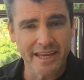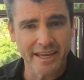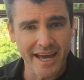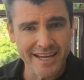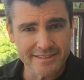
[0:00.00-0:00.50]

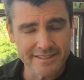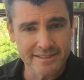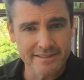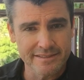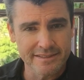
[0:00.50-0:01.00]

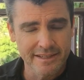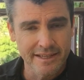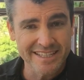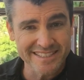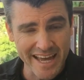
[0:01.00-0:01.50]
cases,
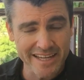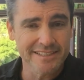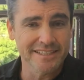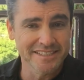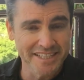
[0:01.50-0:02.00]
is
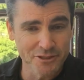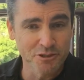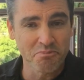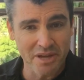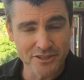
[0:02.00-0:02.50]
actually
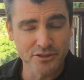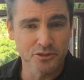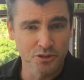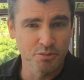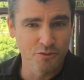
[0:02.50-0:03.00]
detrimental
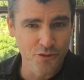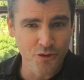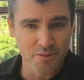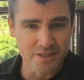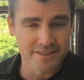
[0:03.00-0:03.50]
to
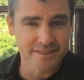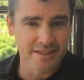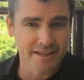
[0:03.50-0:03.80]
performance.